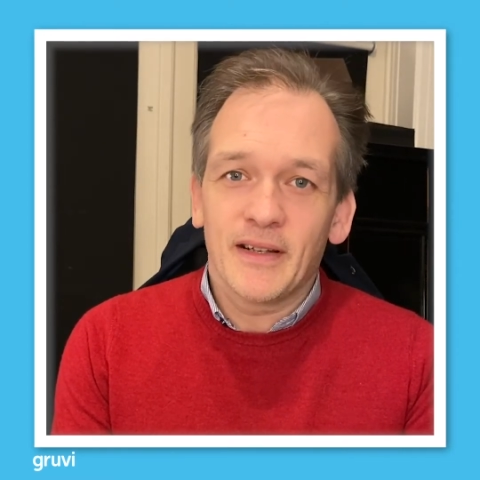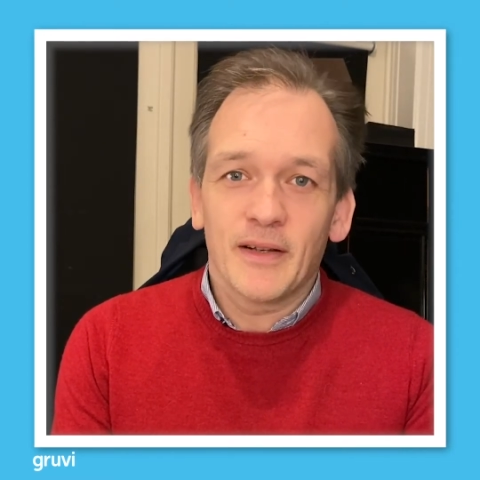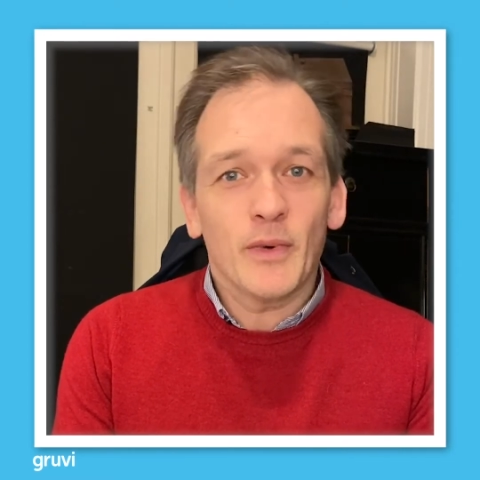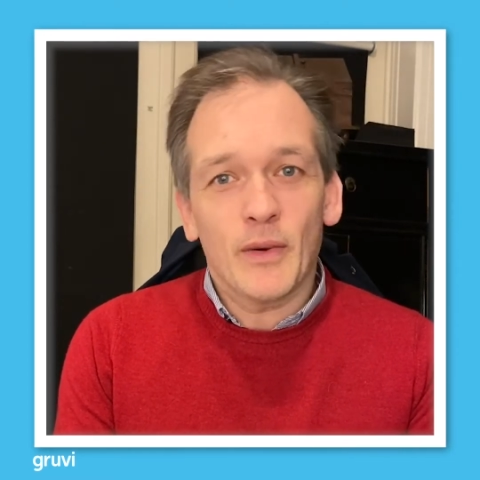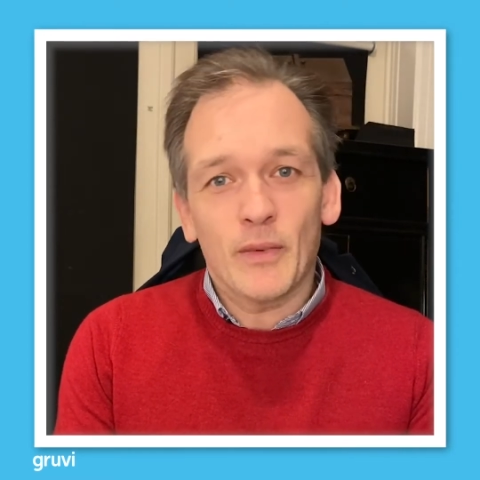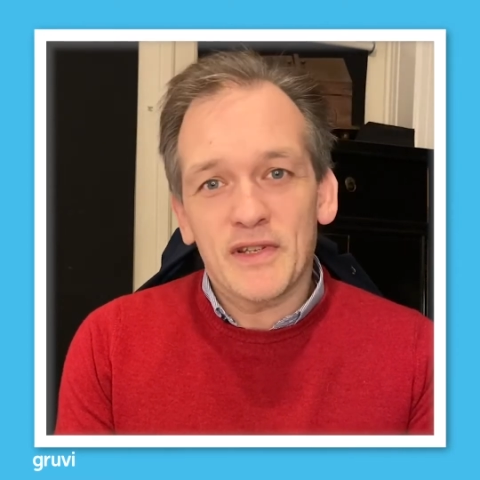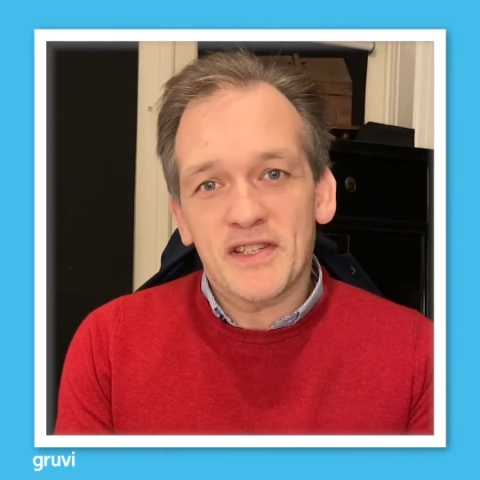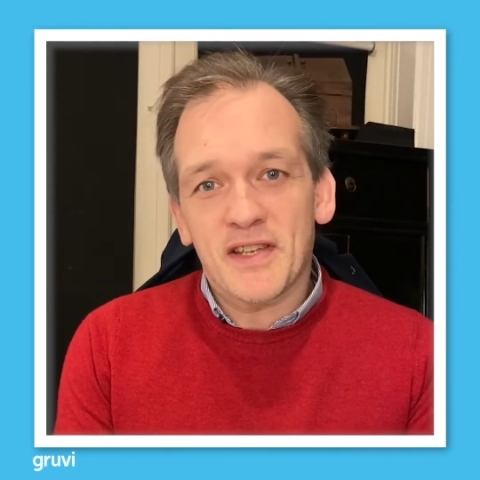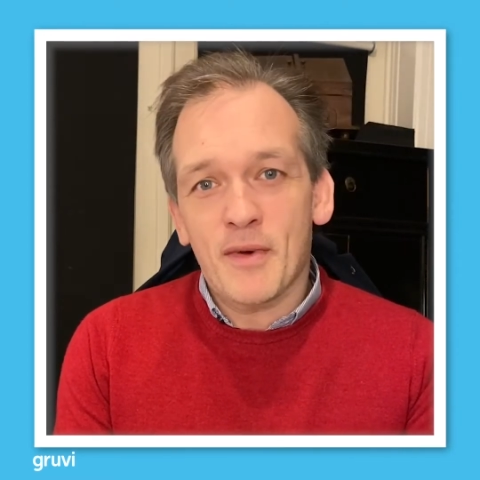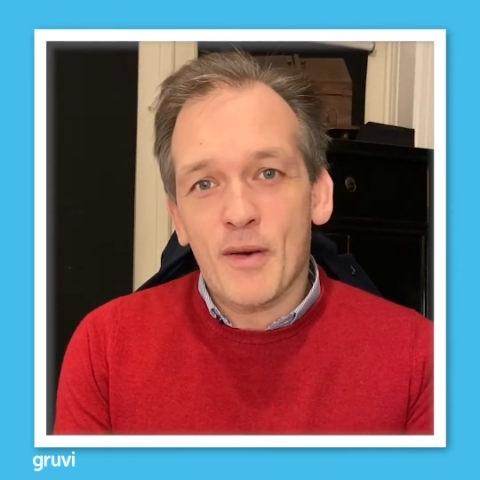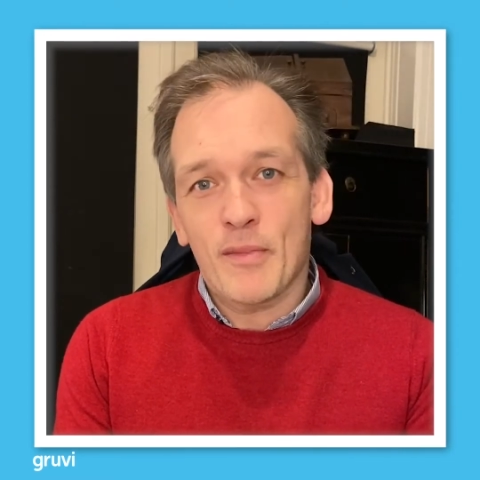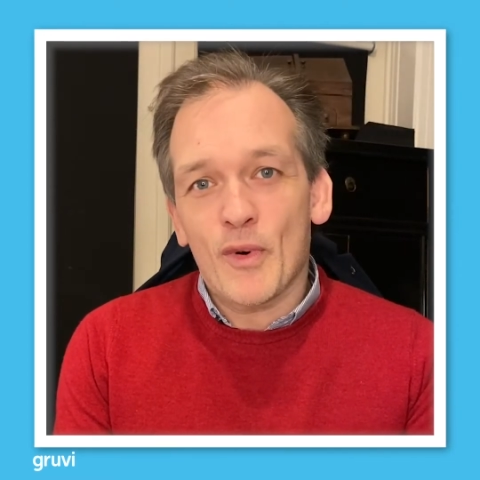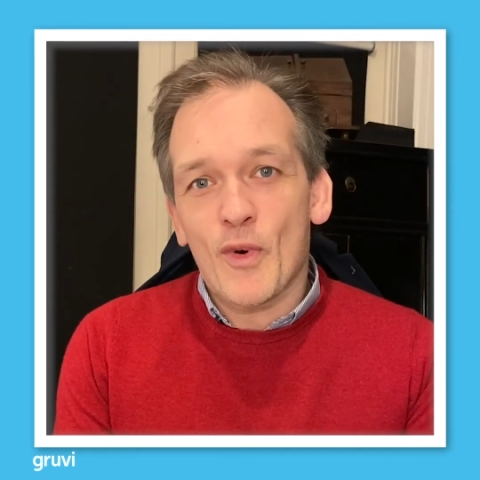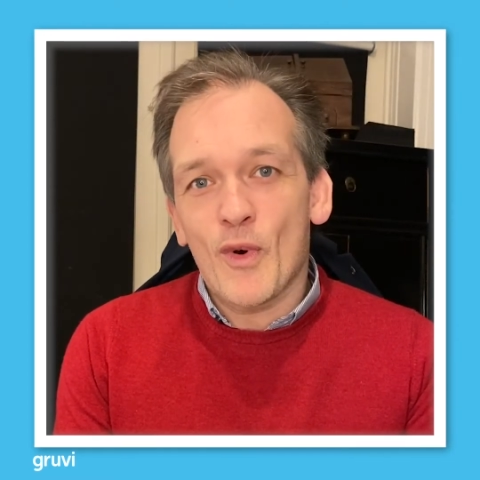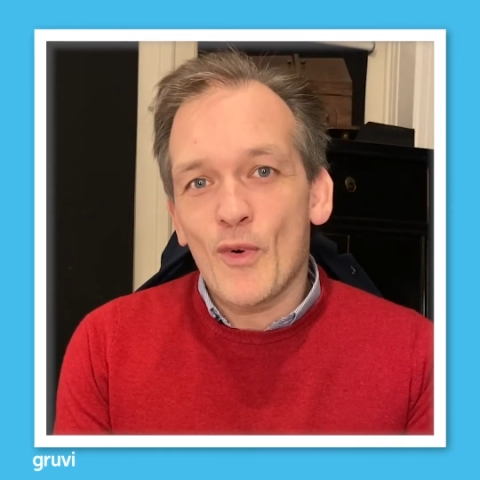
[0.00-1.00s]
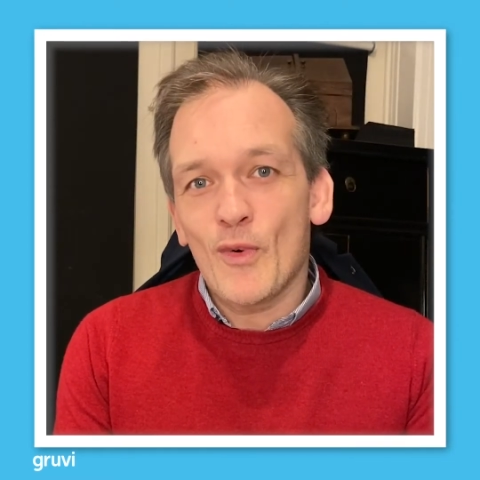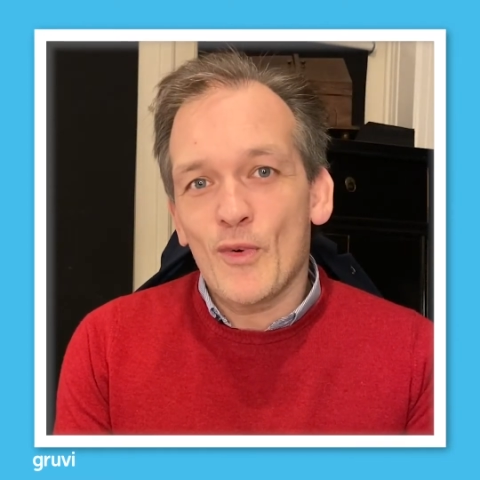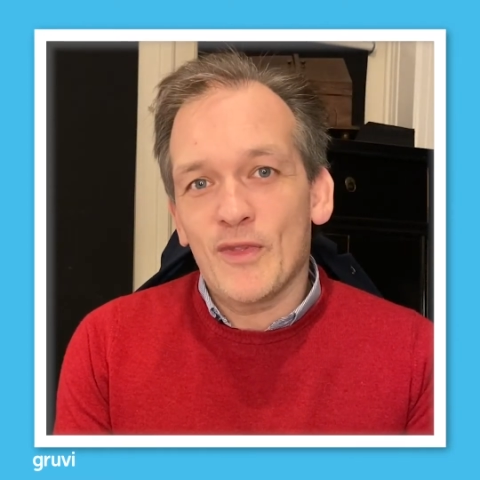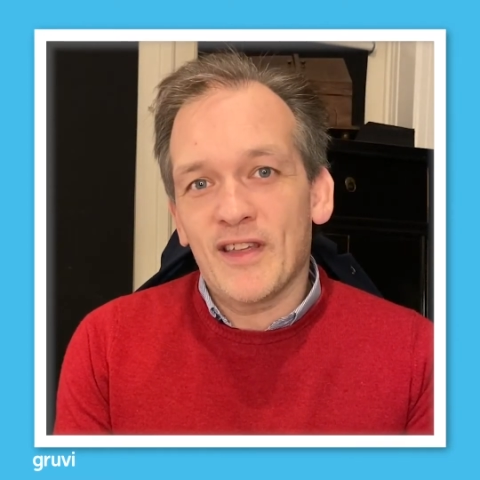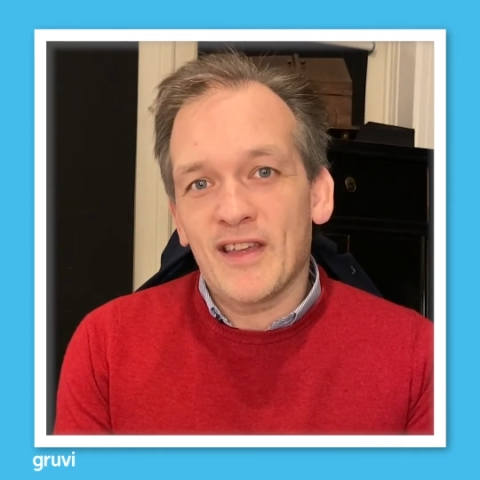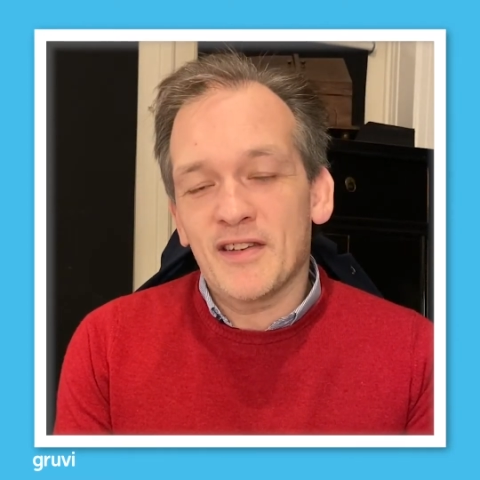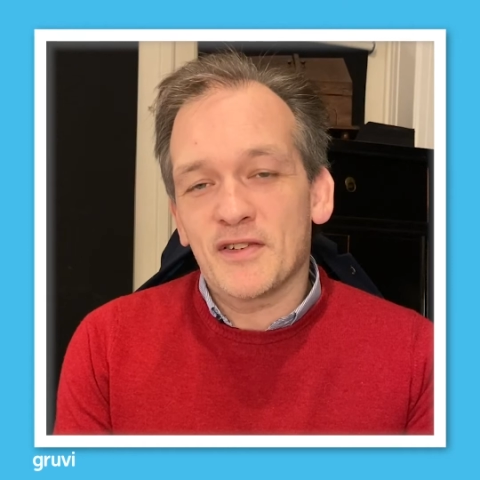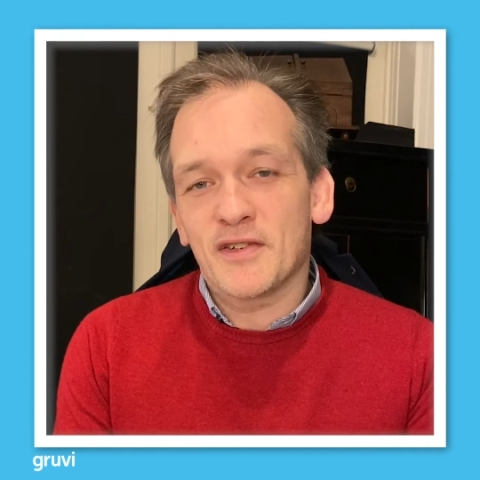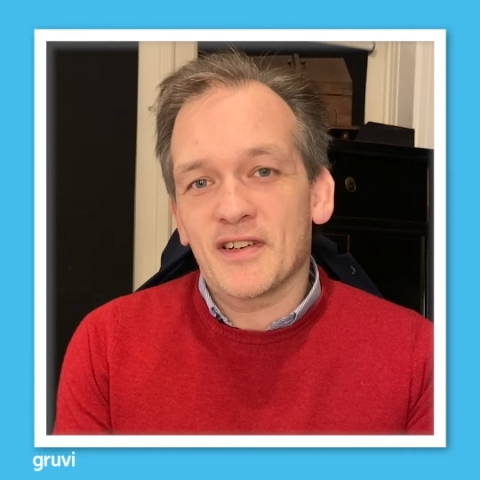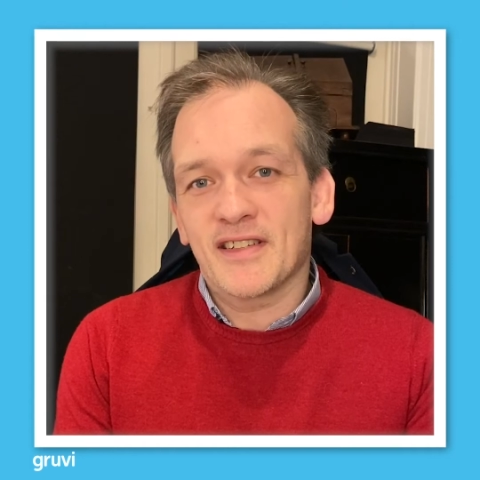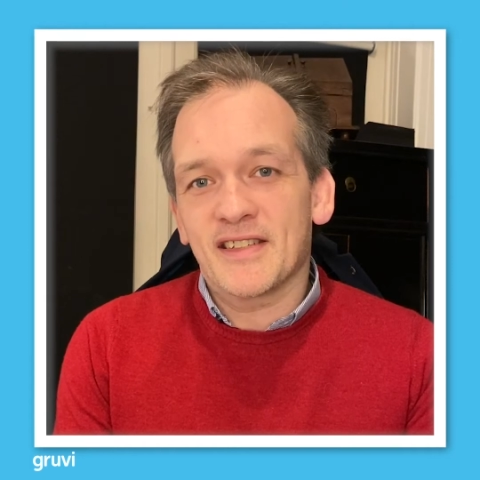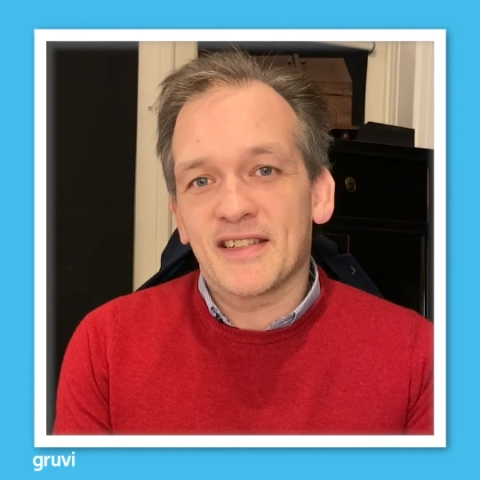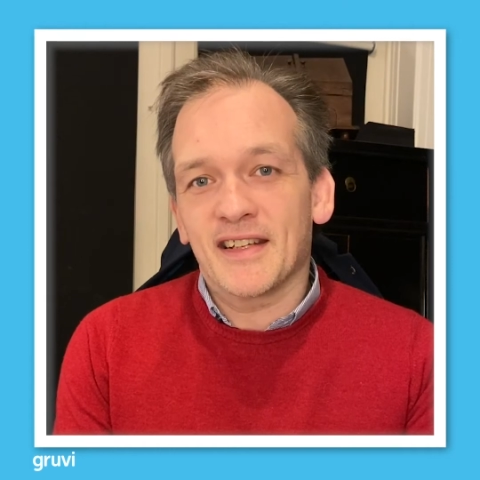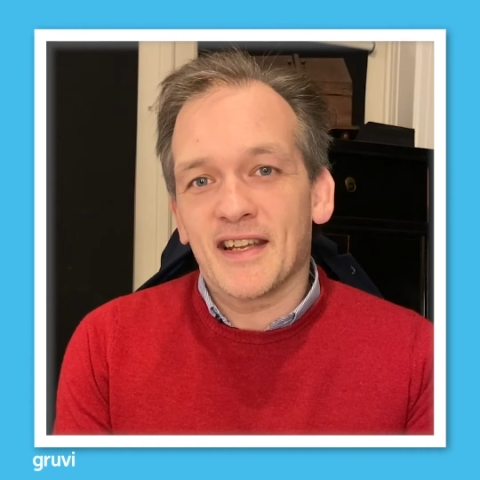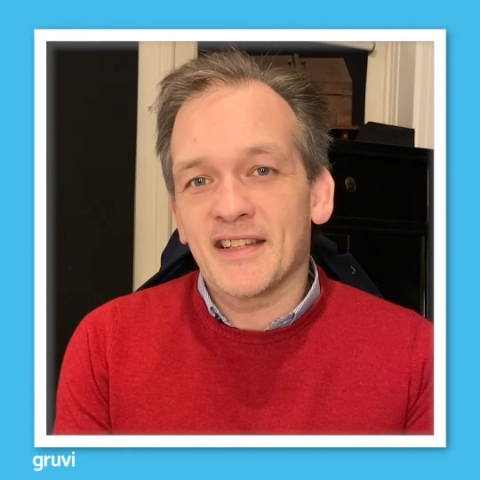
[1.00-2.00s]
where we sum up all the interesting